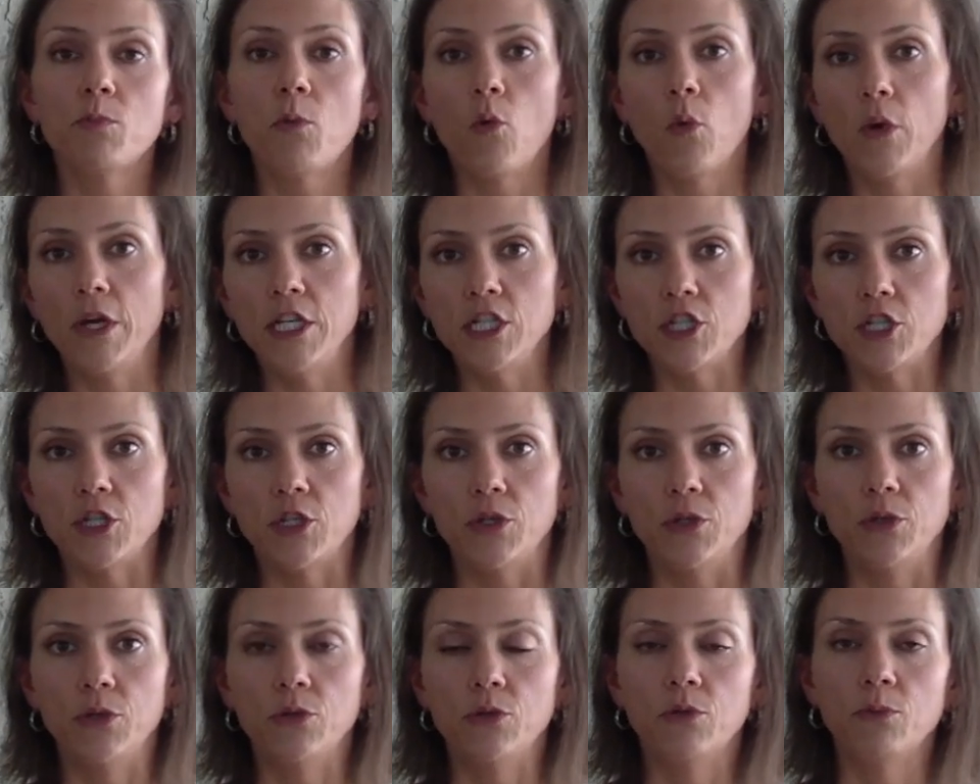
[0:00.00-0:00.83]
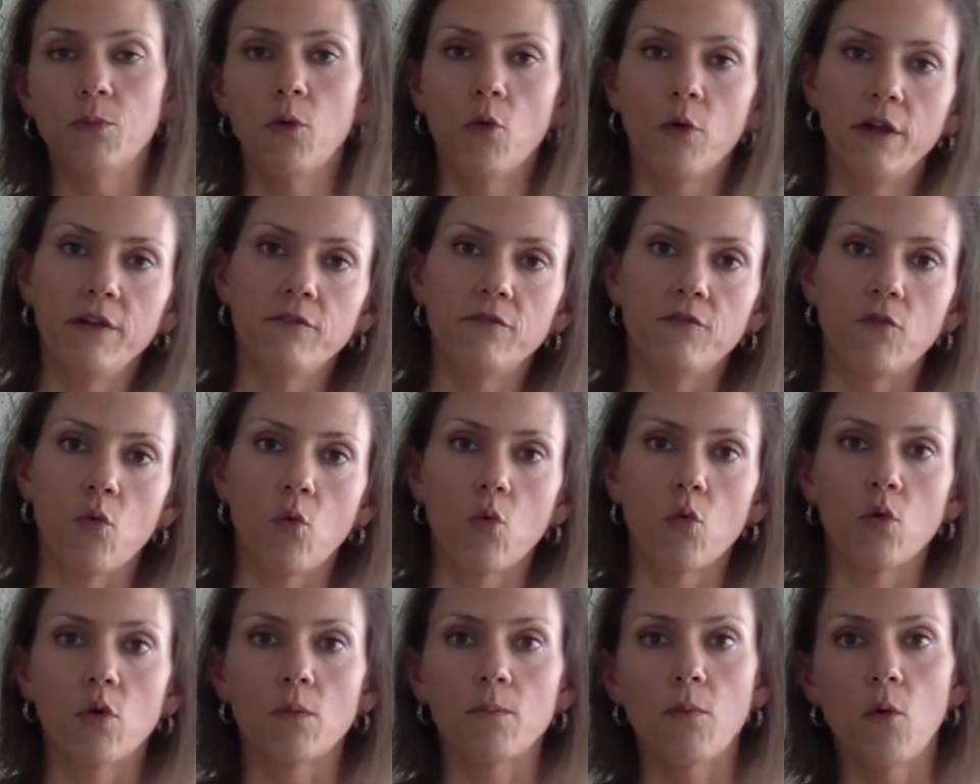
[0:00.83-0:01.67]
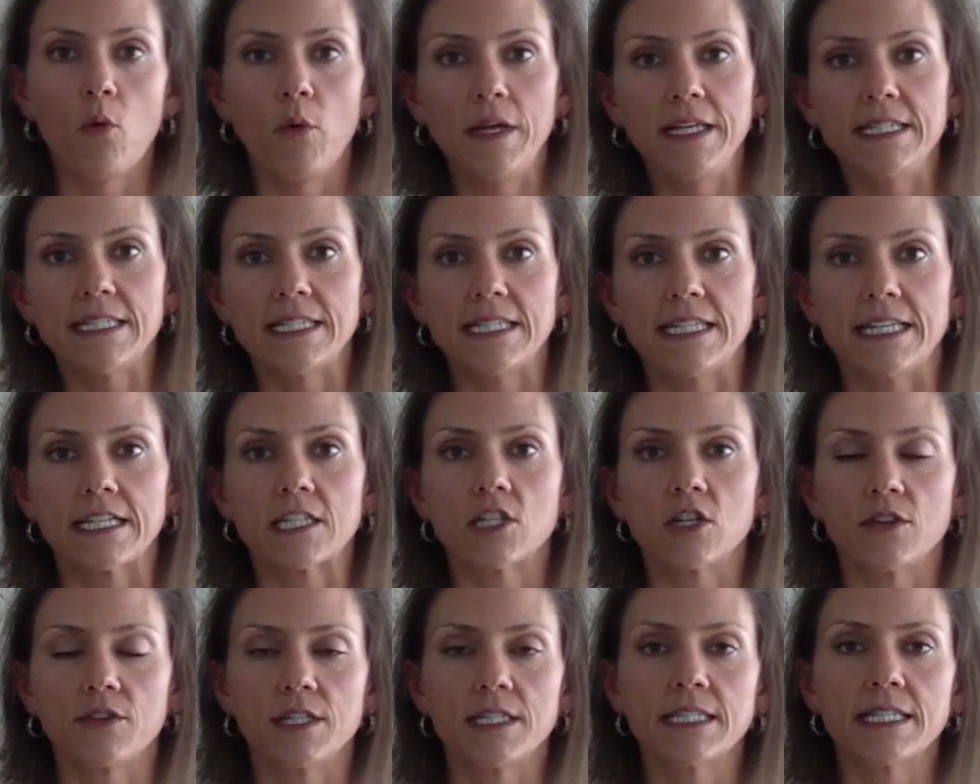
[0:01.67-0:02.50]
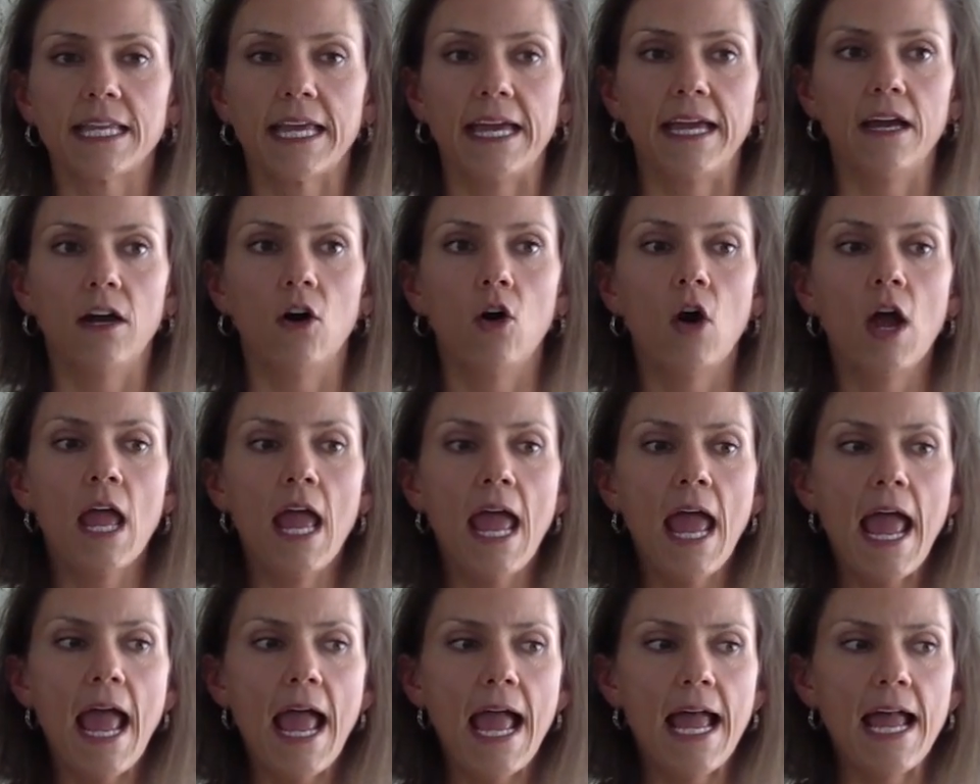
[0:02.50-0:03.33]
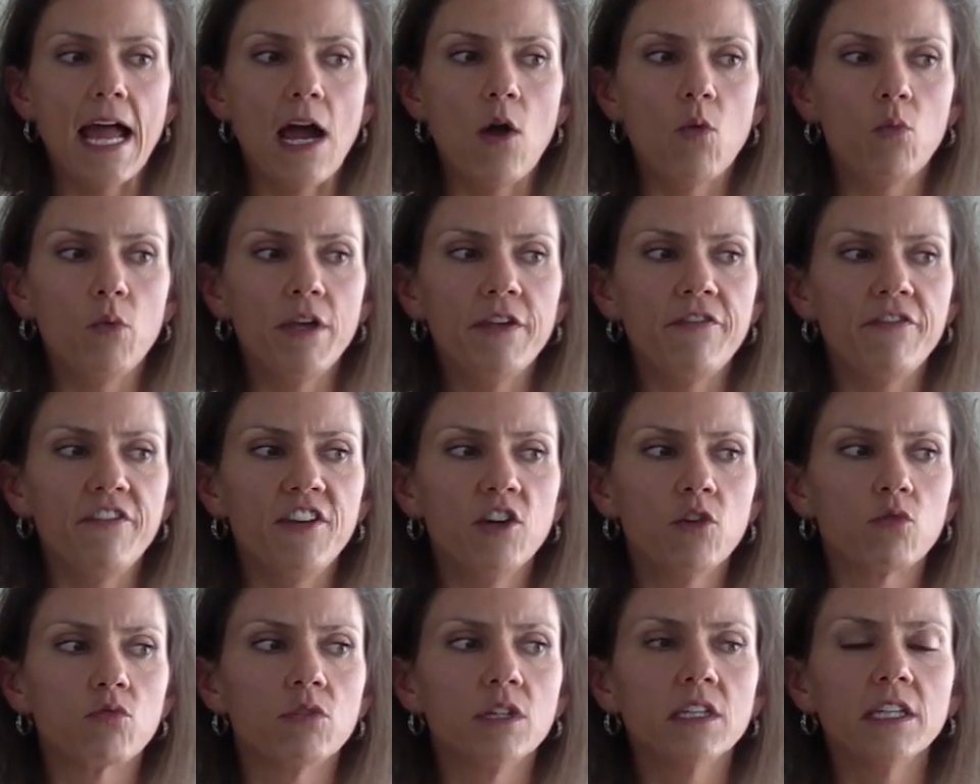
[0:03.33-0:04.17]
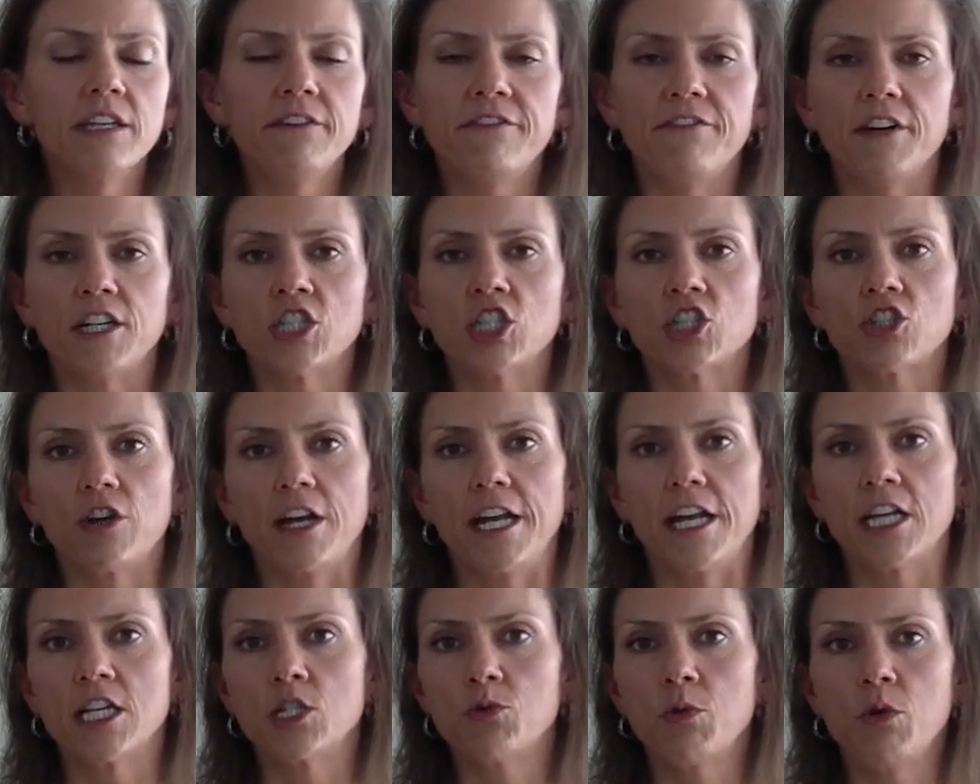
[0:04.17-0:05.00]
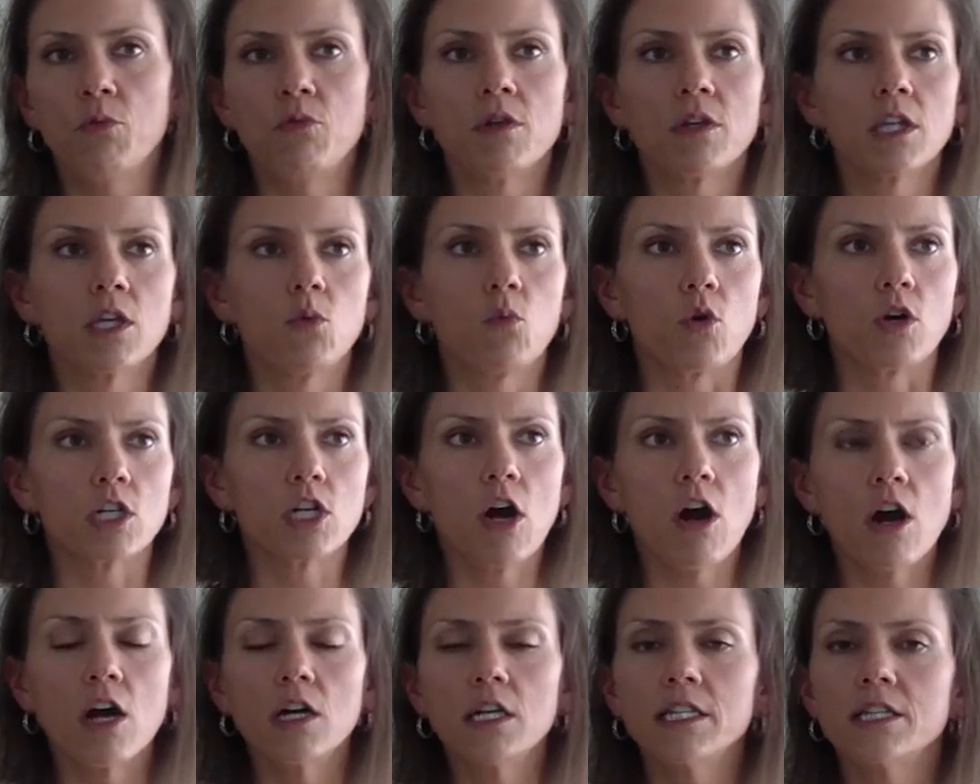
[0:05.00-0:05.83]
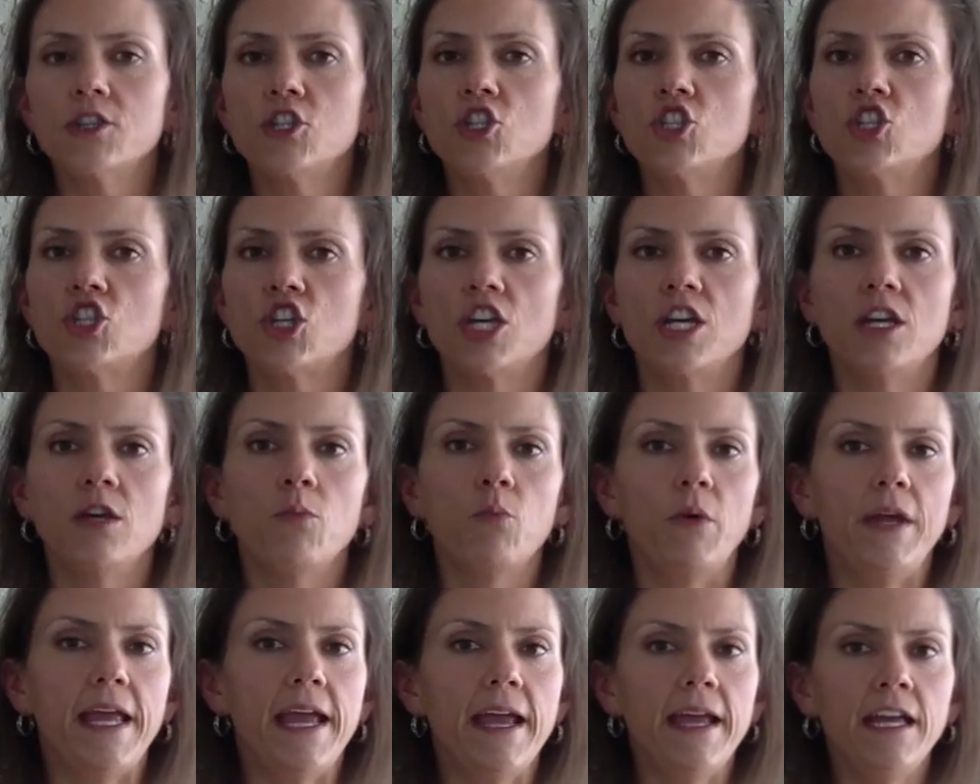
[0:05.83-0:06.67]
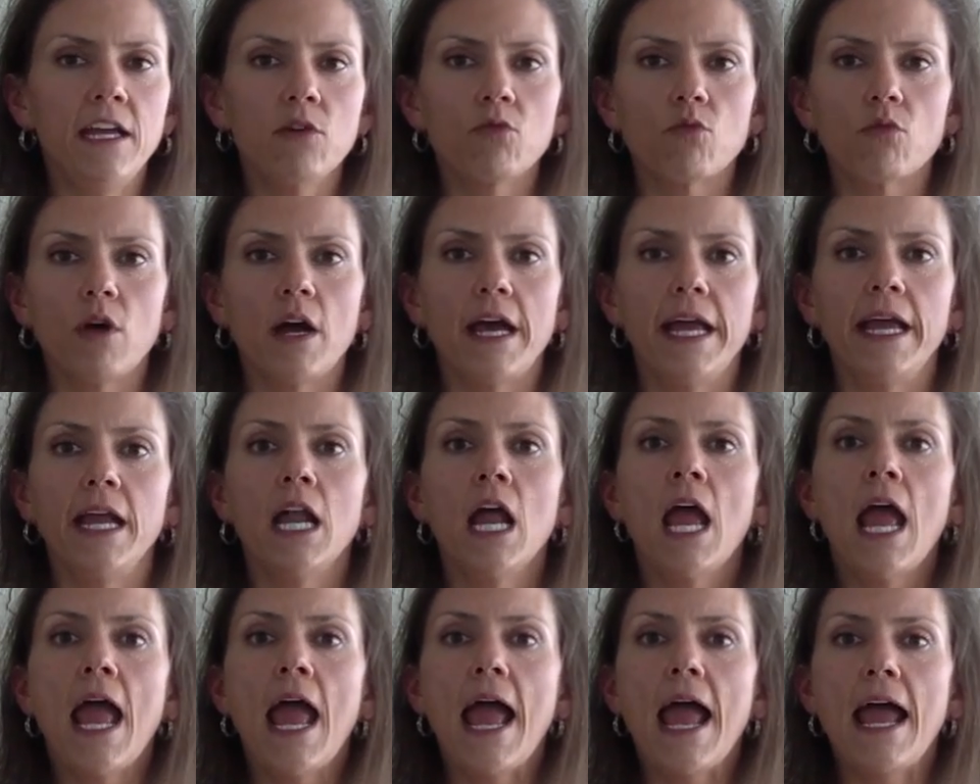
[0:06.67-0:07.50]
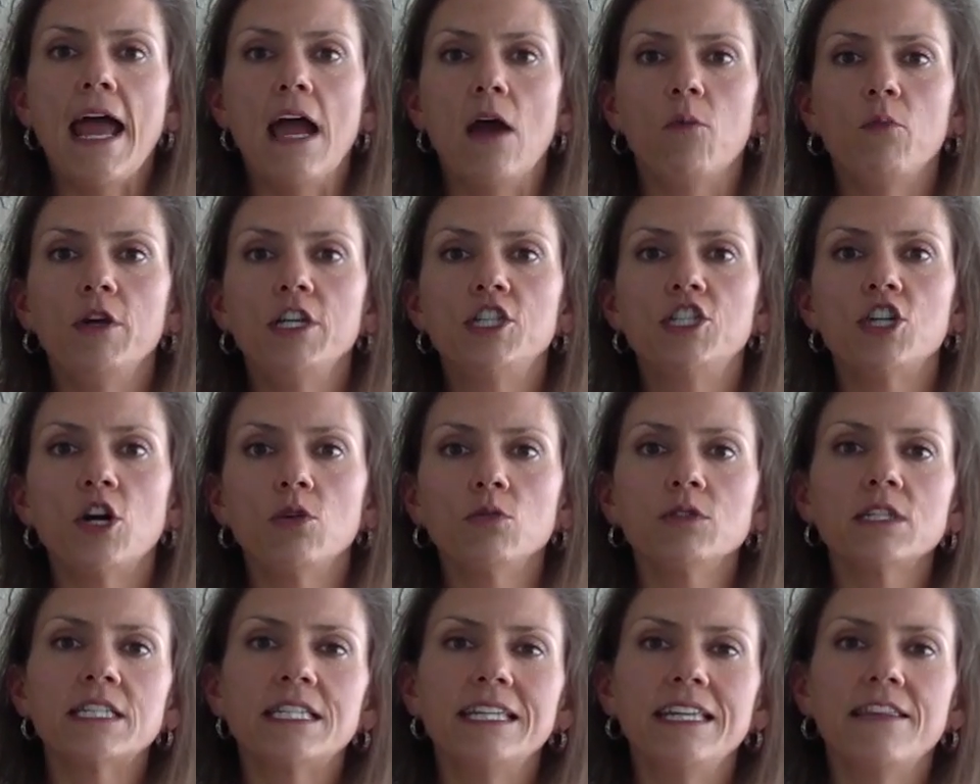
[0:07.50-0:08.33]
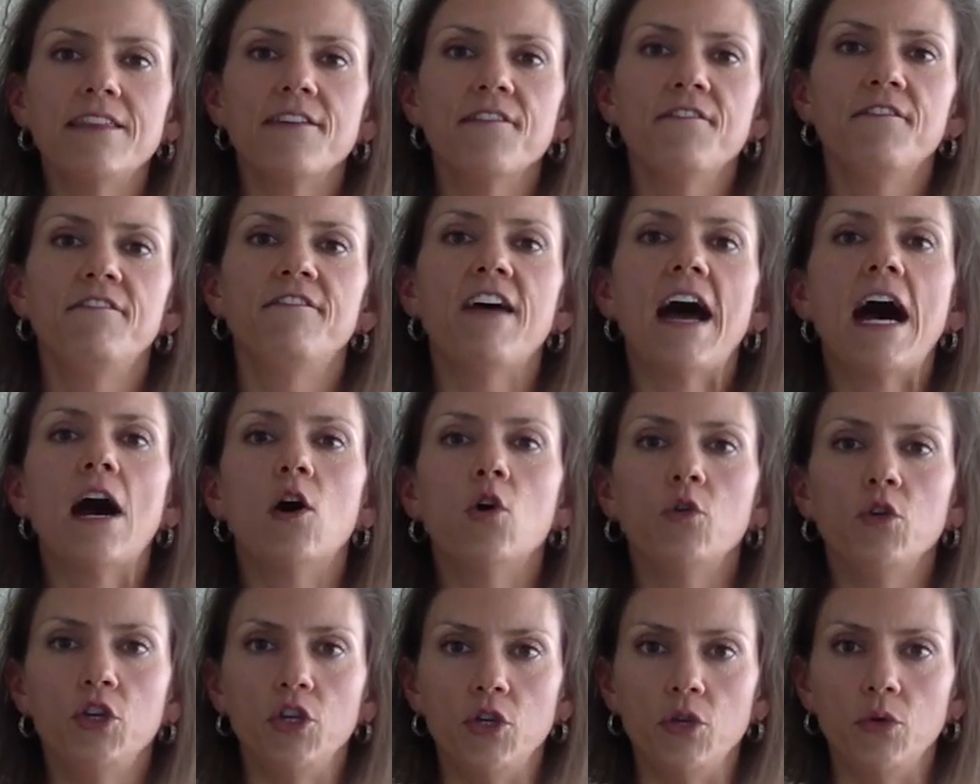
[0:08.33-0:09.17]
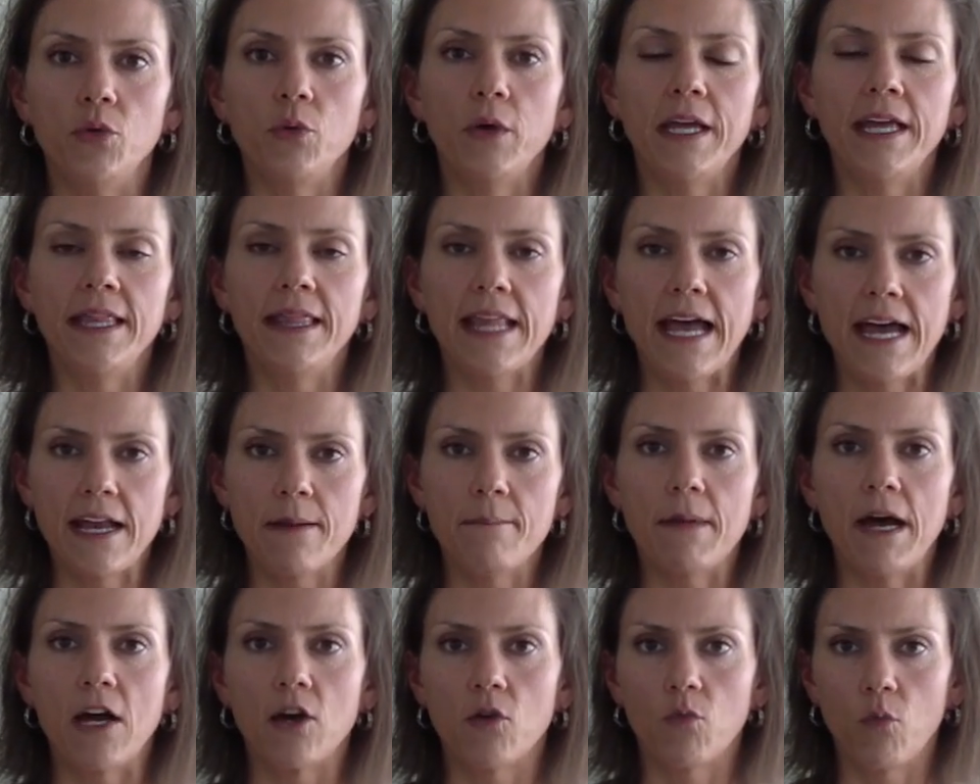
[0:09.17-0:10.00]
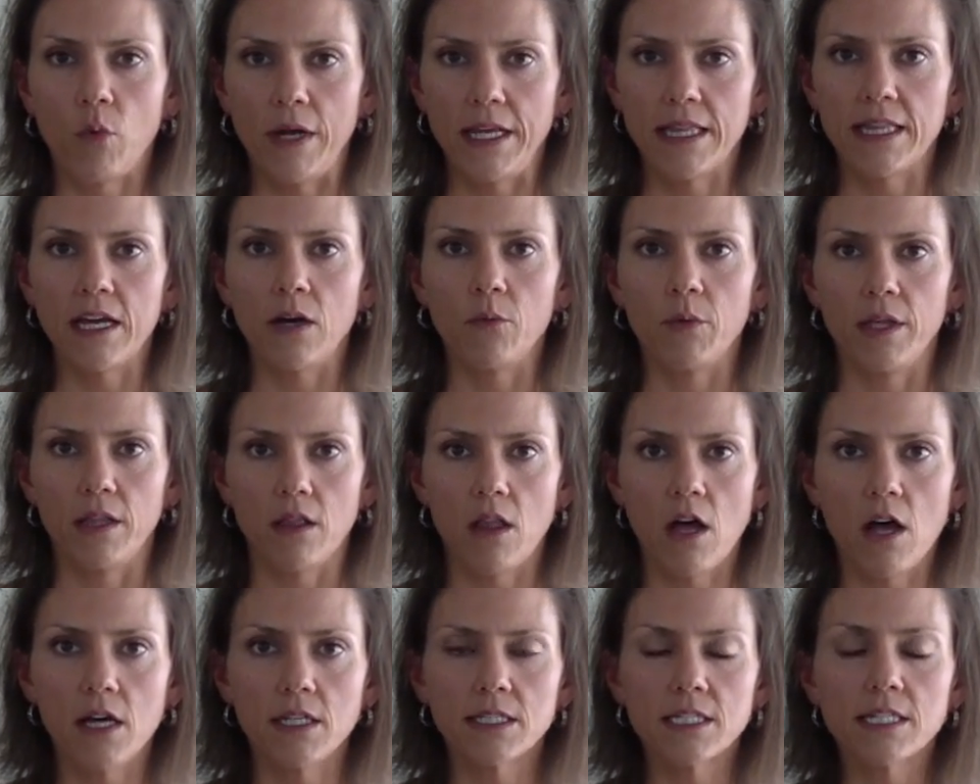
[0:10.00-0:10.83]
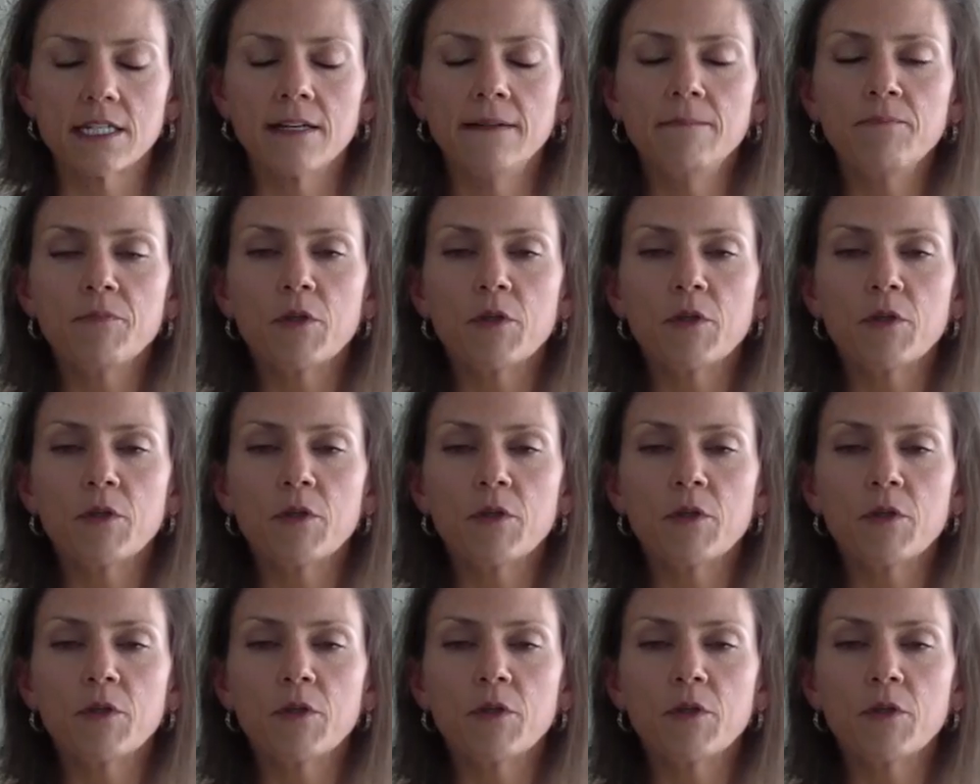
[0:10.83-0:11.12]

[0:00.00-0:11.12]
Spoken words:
0.2, 0.4, 0.6 on the scale, and we feel really frustrated because we really worked hard at the gym, we ate right, and we don't see the value in that amount of weight that we lost.